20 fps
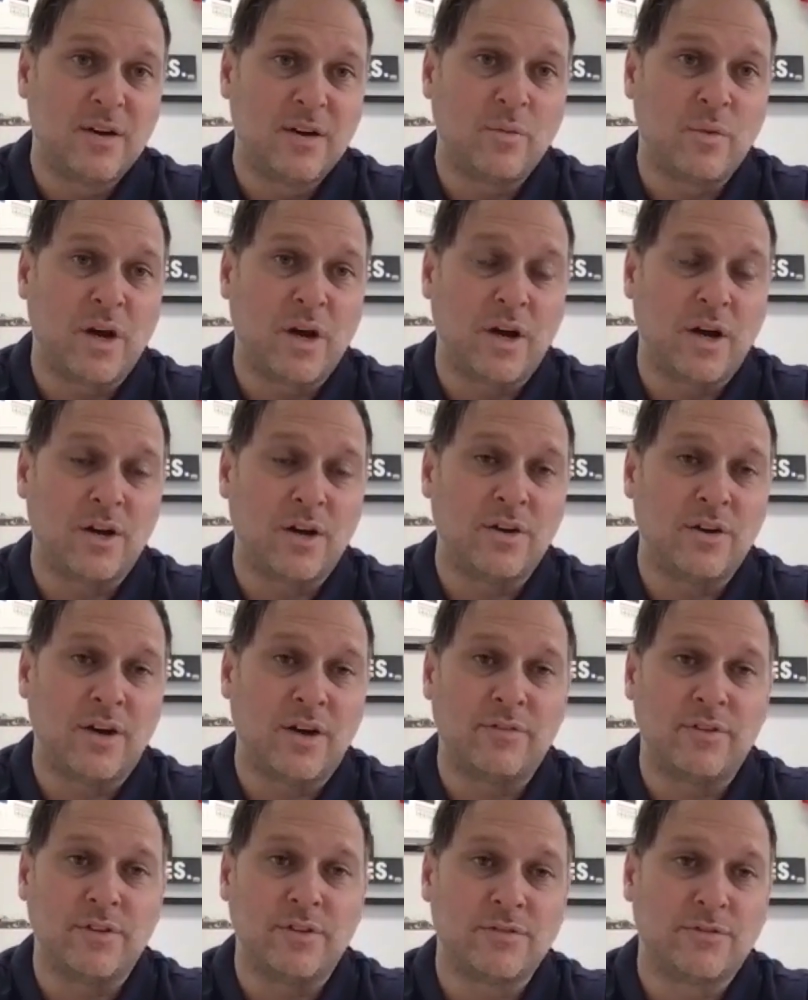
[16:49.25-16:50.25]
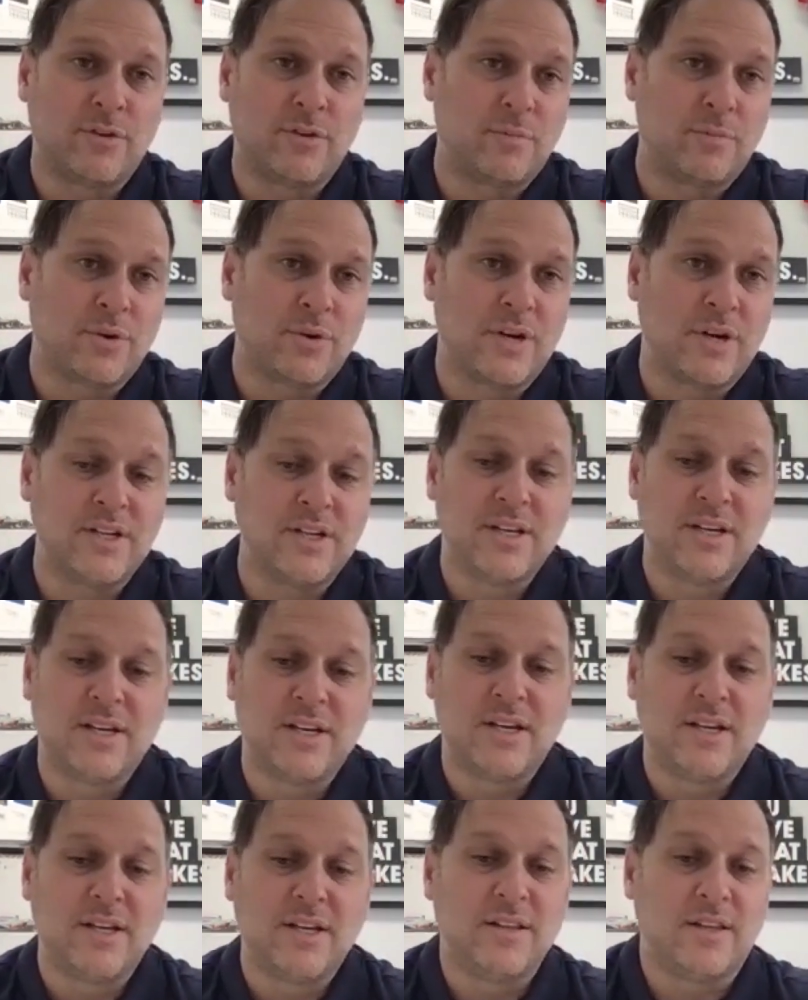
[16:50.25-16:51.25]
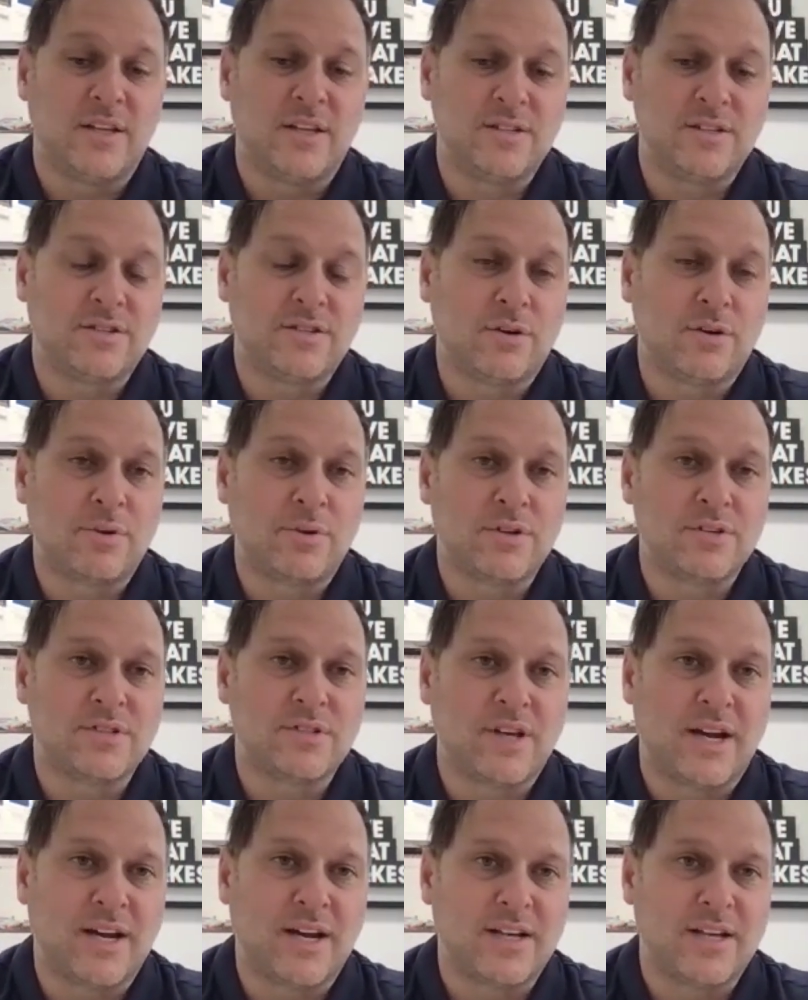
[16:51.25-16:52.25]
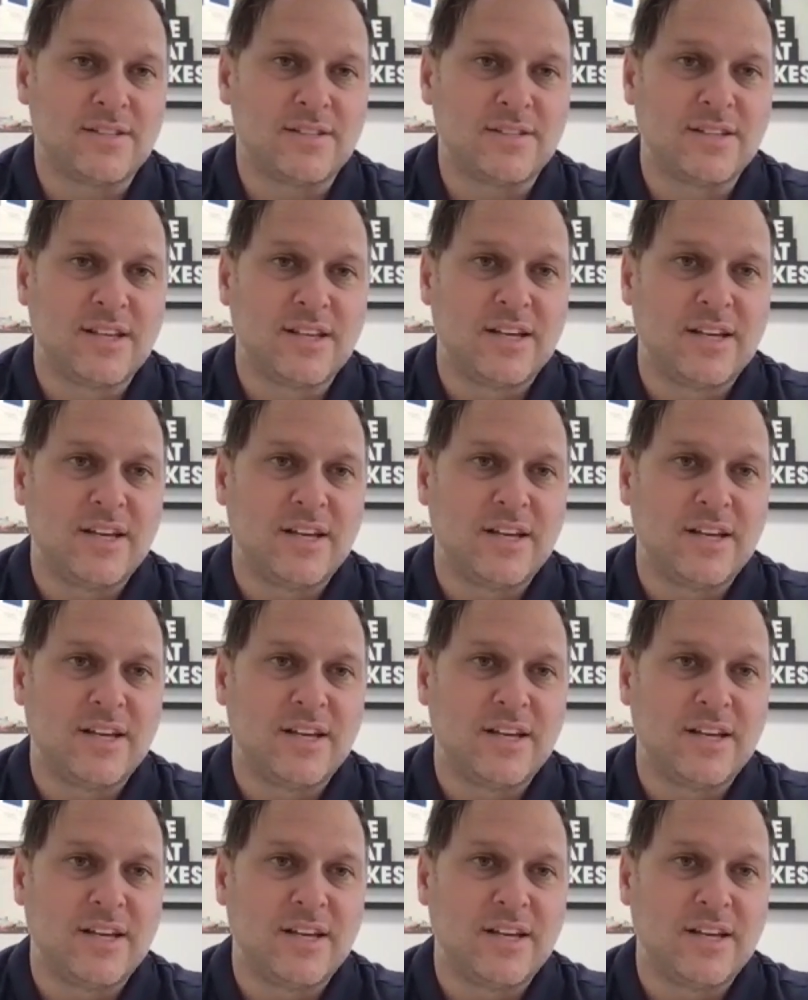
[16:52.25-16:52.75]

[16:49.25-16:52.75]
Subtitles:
where you have this footprint that is so precise